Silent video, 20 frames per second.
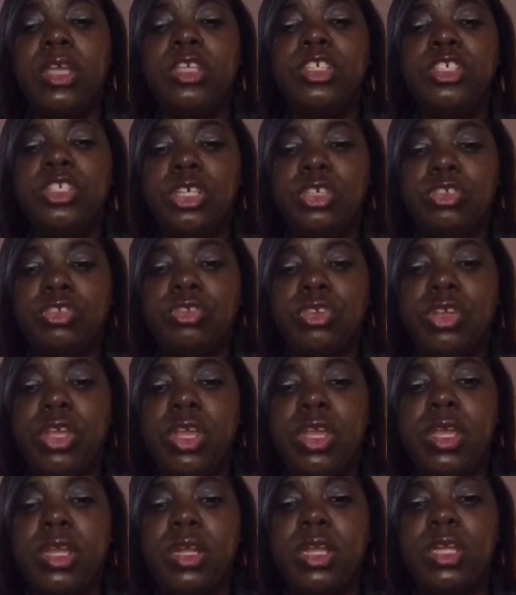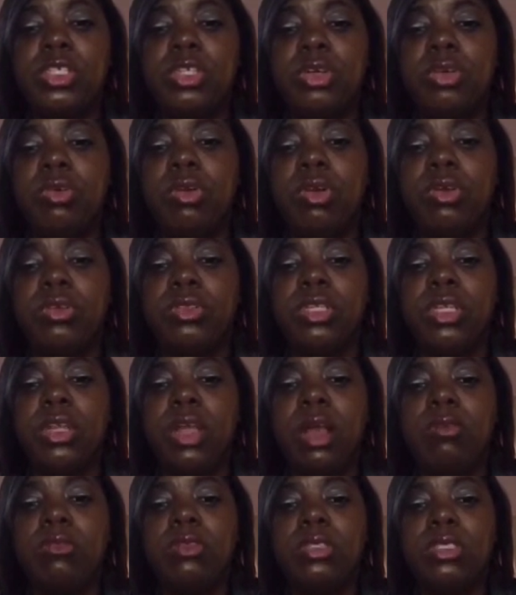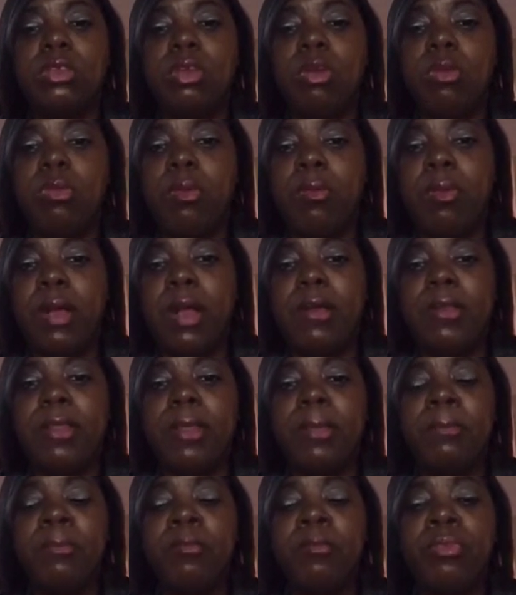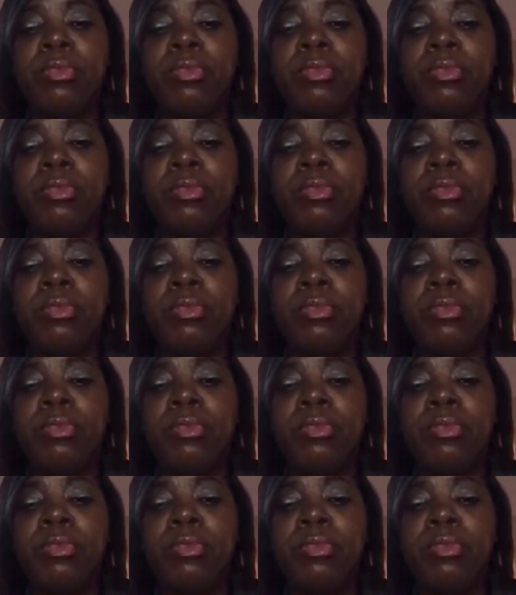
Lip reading: yesterday, and I told her that I would scope about it